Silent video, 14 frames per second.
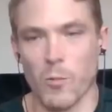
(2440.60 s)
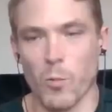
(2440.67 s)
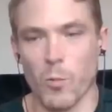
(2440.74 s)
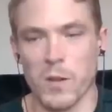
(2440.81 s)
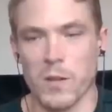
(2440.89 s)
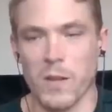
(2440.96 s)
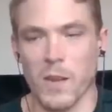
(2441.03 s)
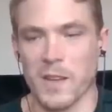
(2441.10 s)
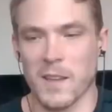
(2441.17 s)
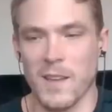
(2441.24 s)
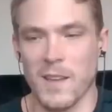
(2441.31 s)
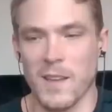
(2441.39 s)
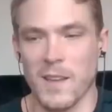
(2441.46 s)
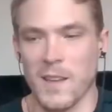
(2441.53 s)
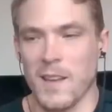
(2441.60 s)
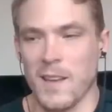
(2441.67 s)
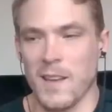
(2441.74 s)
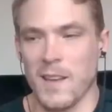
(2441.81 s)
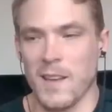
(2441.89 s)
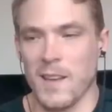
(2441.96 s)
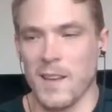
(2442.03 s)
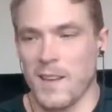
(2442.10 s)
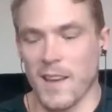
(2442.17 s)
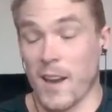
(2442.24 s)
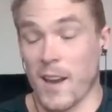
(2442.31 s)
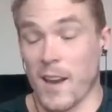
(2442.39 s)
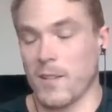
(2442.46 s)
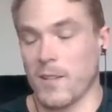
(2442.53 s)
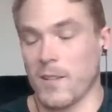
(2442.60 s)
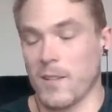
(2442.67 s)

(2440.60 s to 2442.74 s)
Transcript: what, like, I don't know.